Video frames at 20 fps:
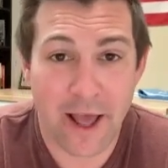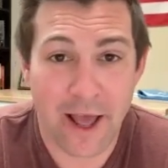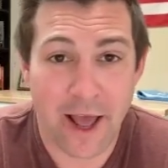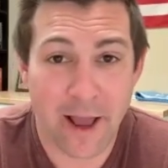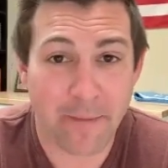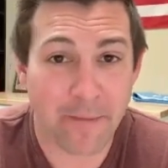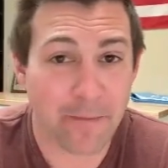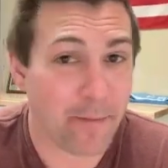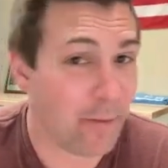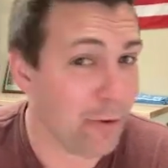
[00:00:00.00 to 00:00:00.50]

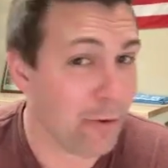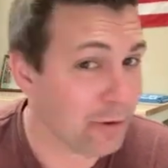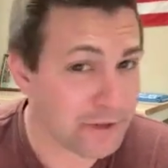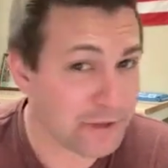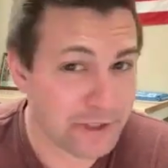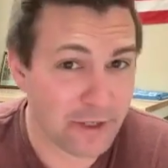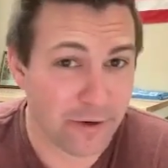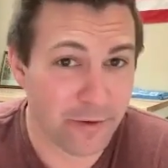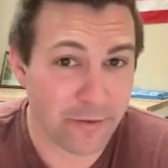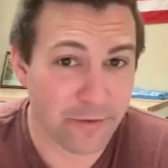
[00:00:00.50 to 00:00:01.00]
I'm more
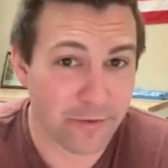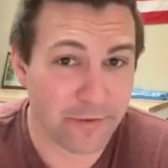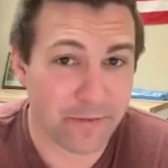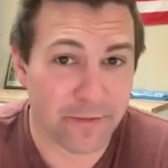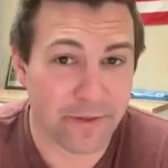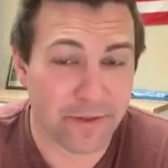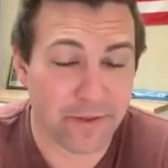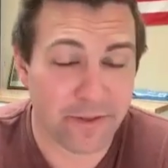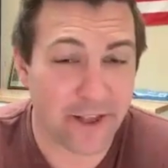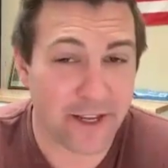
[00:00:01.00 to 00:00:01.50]
so
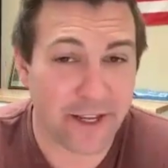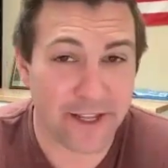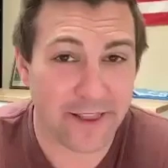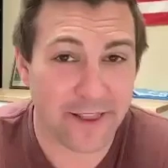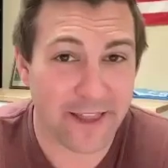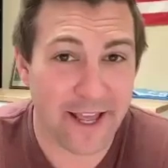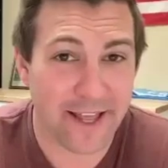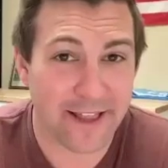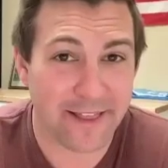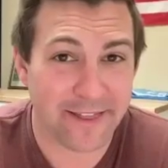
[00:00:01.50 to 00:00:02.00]

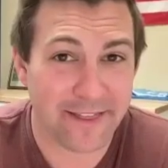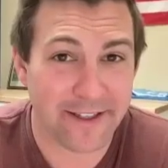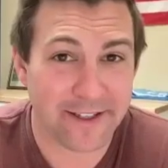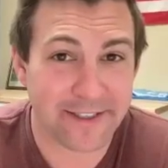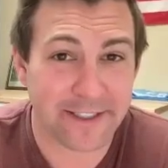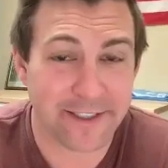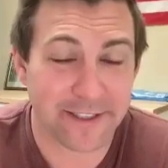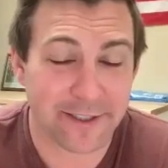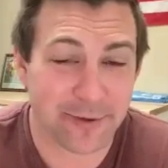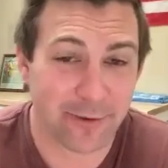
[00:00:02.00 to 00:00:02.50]
thinking that
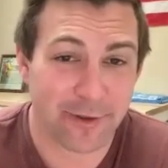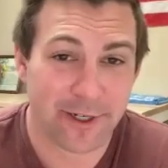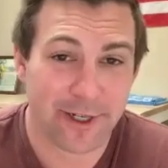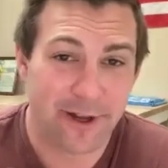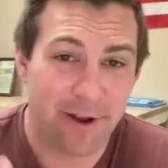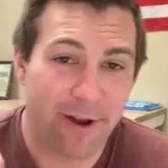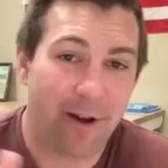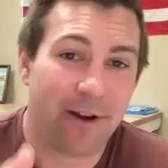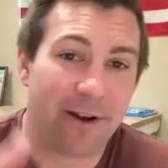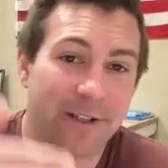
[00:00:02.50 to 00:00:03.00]
this is going to
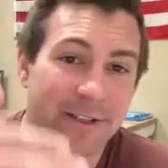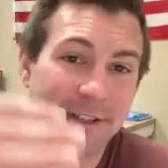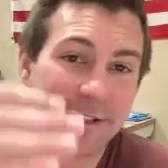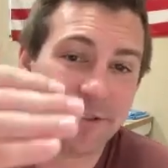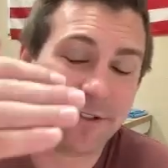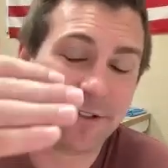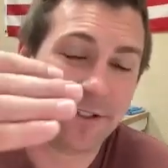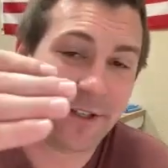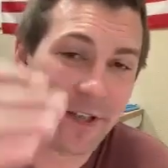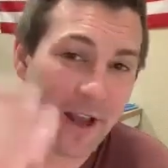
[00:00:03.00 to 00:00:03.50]

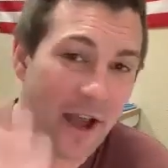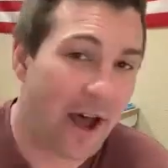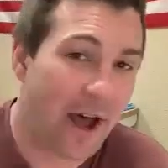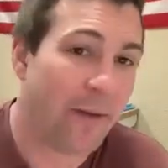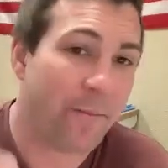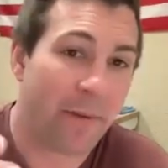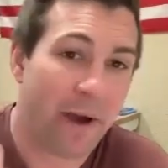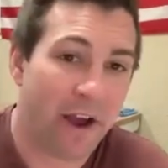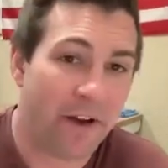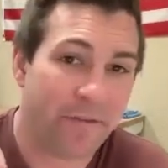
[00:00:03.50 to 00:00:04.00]
cause
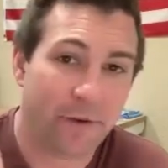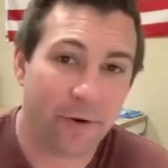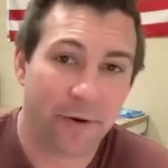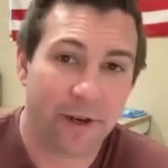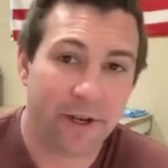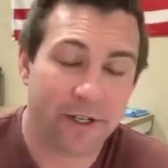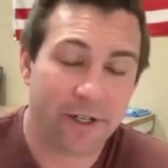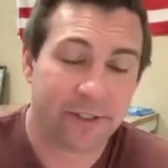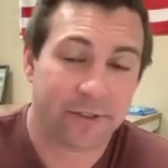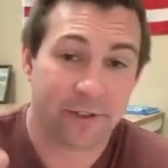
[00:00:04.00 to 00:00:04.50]
non-biofuel
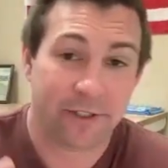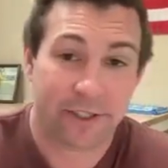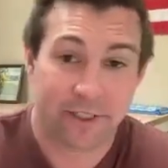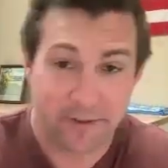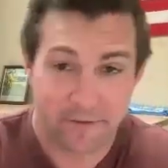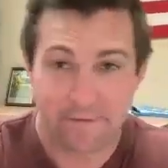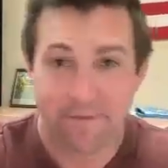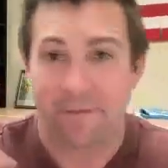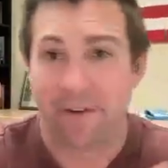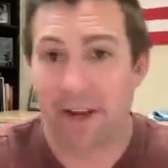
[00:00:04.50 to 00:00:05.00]
industries
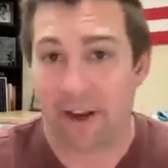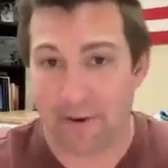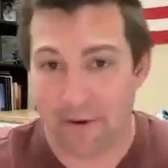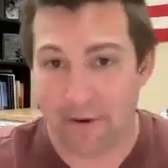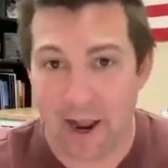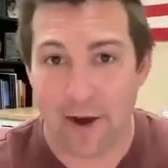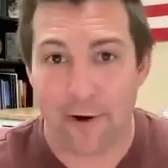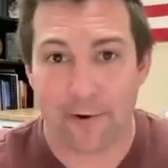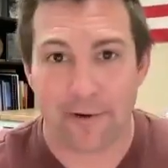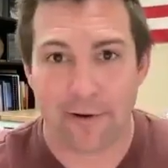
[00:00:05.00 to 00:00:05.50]
to figure
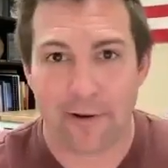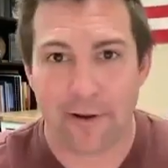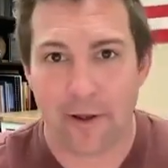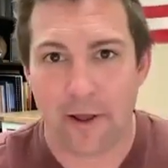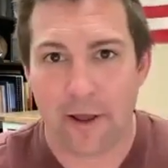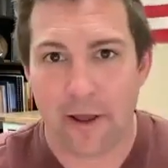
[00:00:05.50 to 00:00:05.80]
out